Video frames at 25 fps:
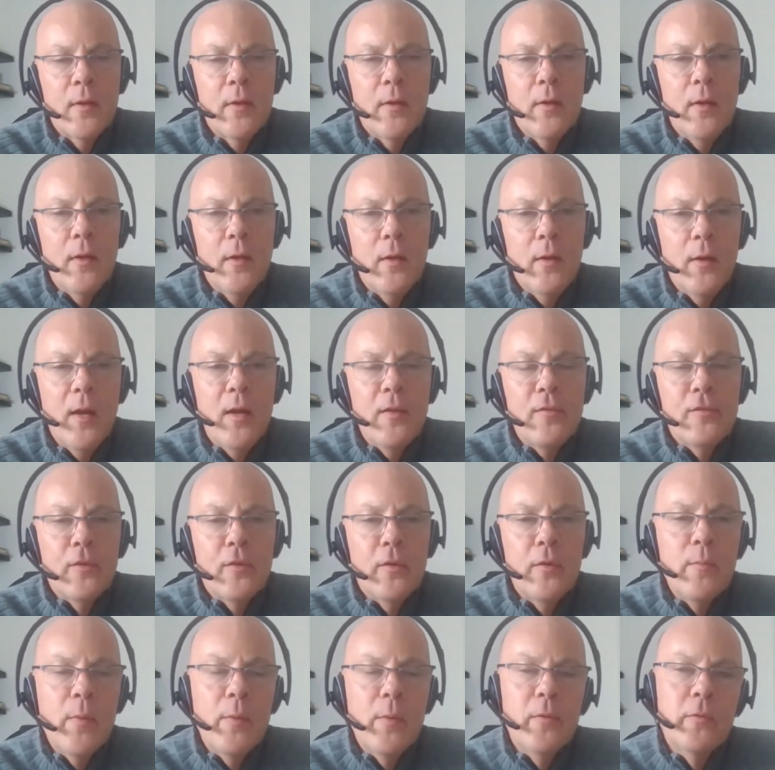All right.
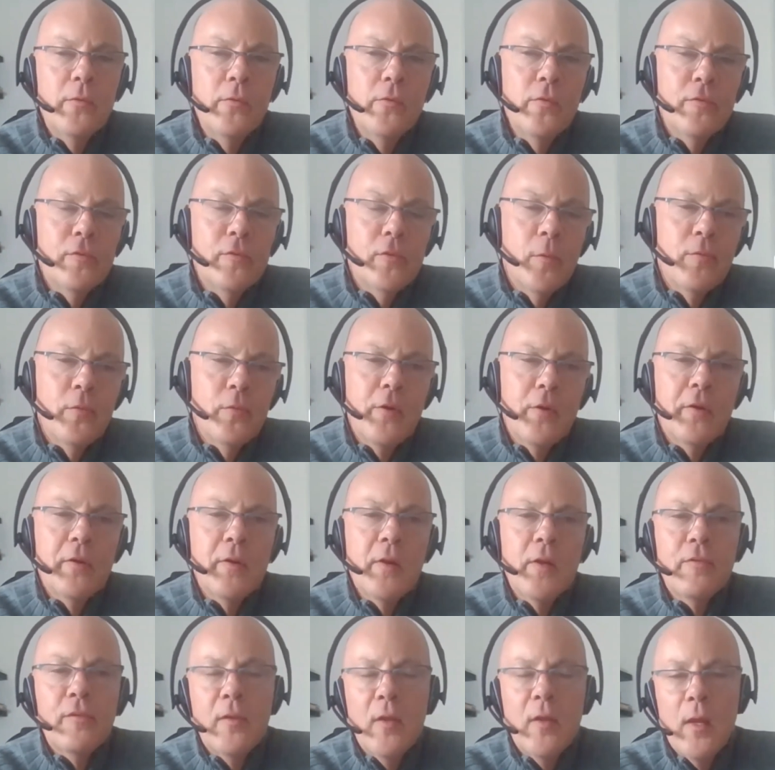So you remember the news groups, which
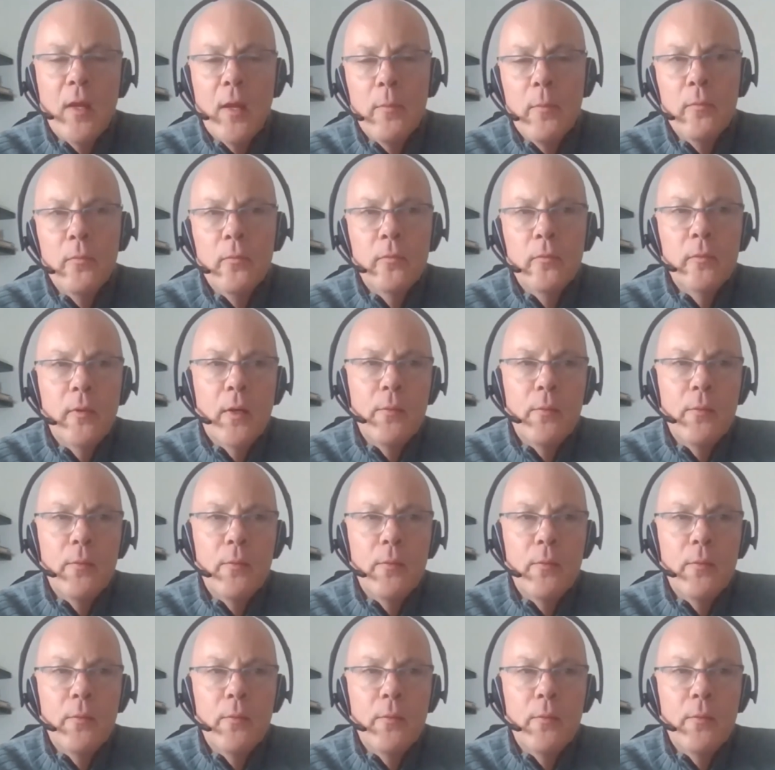just came,